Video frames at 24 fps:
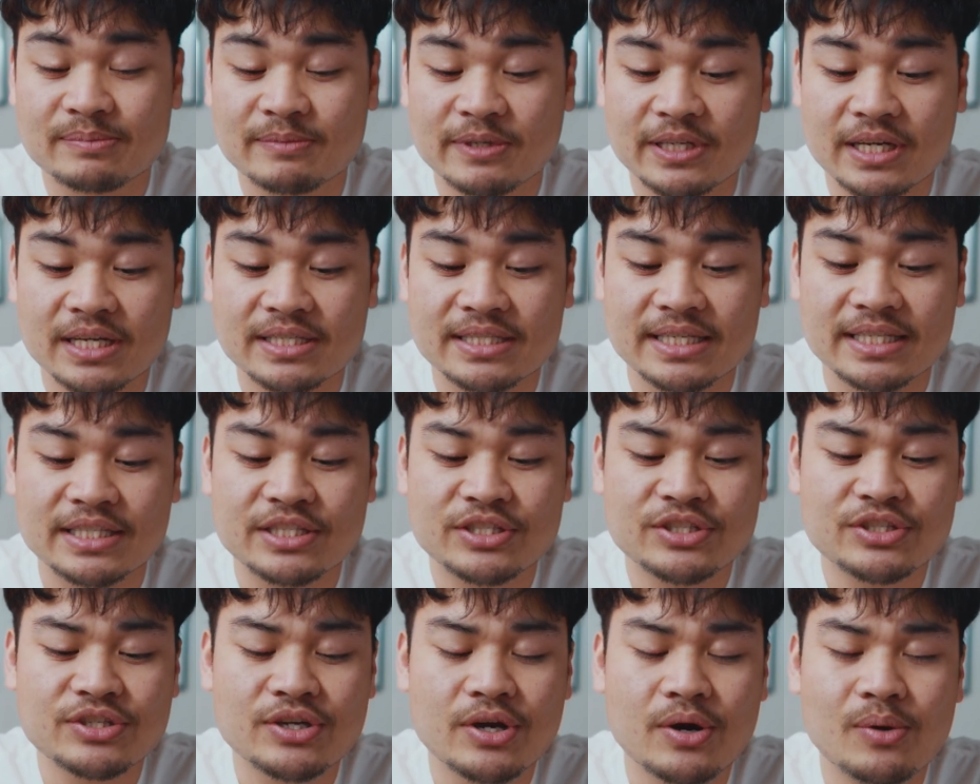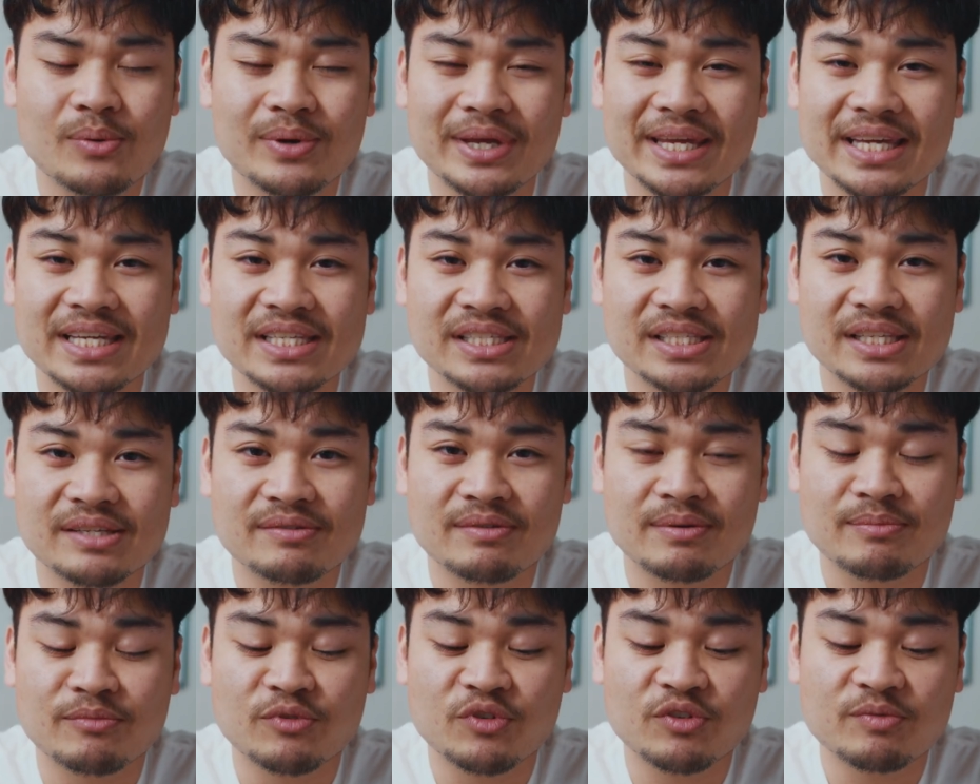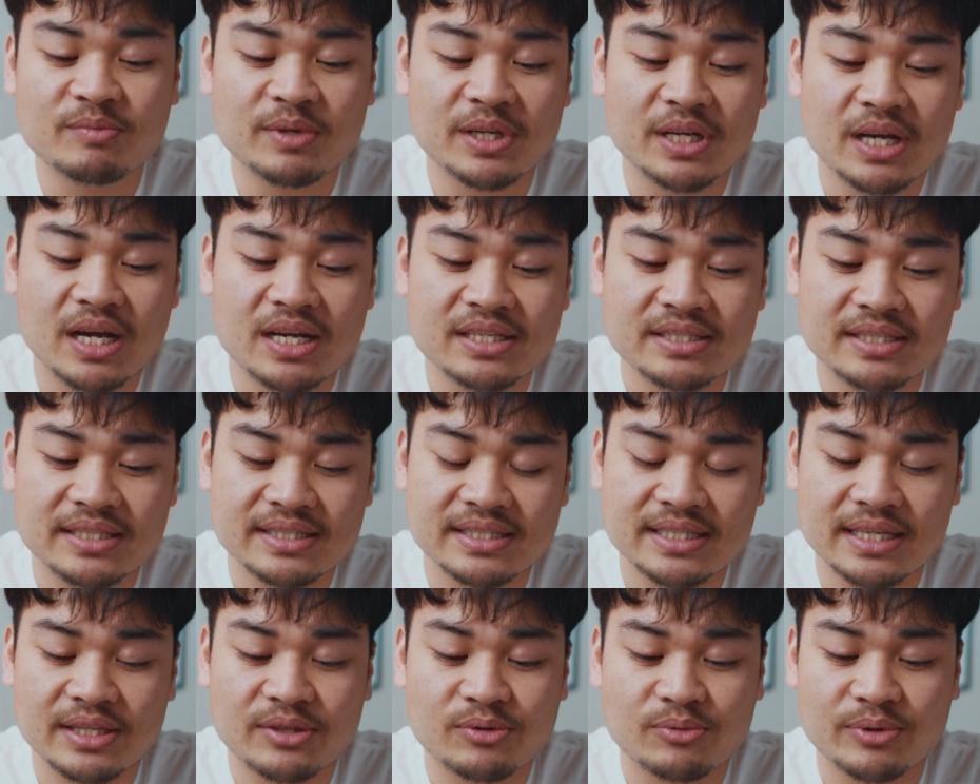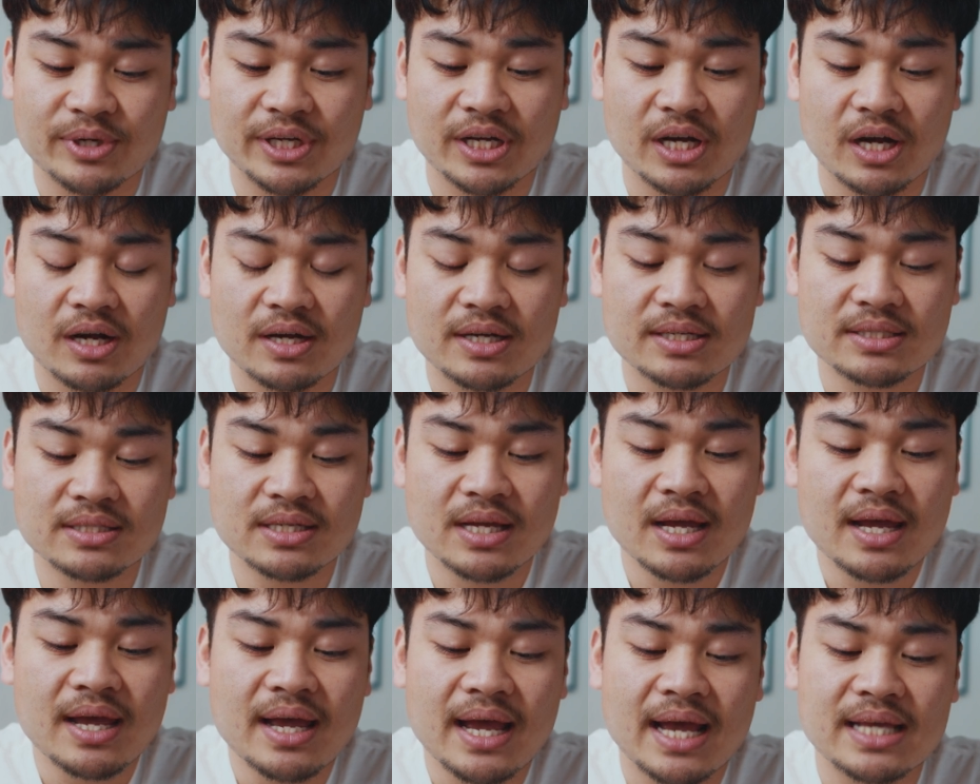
because it's so easily removed because it's a 3 cost.